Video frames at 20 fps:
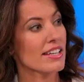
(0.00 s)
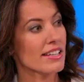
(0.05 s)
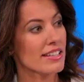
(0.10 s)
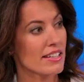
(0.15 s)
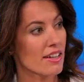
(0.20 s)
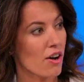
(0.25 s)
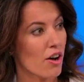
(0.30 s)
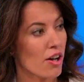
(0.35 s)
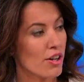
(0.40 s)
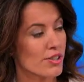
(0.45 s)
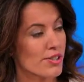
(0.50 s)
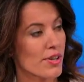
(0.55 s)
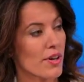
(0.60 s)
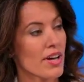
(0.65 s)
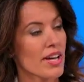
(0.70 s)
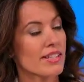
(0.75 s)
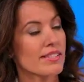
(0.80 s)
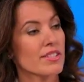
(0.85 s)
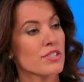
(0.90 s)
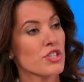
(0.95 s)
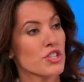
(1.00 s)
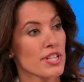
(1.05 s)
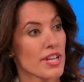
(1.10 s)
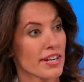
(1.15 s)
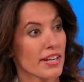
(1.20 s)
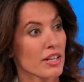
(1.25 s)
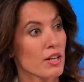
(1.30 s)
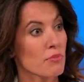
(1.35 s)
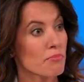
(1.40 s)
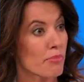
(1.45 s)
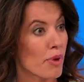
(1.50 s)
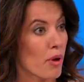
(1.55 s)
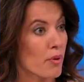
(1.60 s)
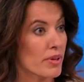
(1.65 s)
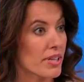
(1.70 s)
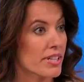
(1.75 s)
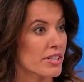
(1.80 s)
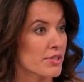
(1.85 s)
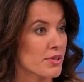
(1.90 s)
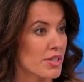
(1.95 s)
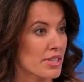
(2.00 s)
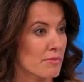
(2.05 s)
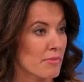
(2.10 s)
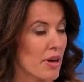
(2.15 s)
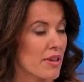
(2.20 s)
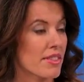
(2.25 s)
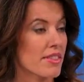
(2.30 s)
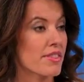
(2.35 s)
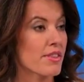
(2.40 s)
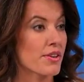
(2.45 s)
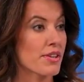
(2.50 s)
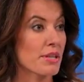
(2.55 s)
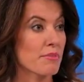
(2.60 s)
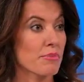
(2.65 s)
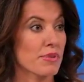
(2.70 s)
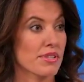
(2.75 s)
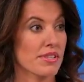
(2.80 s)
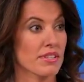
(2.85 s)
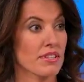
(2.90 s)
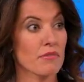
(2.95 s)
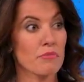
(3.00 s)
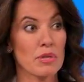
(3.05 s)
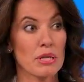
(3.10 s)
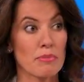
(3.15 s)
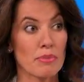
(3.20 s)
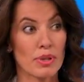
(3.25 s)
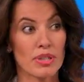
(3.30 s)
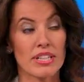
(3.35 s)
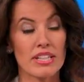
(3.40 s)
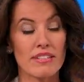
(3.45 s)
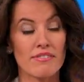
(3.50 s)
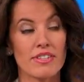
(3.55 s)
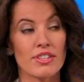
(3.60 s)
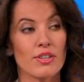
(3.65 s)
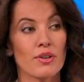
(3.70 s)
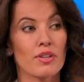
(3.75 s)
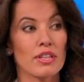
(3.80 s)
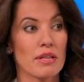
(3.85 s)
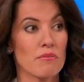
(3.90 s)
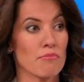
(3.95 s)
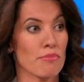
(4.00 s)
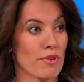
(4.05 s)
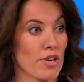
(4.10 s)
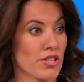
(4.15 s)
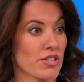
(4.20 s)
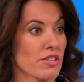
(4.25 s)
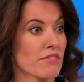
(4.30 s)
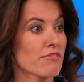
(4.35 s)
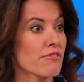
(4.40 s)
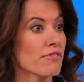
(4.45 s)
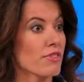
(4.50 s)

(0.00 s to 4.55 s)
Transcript: it also has a genetic component to it. About 30% of people, even though they brush and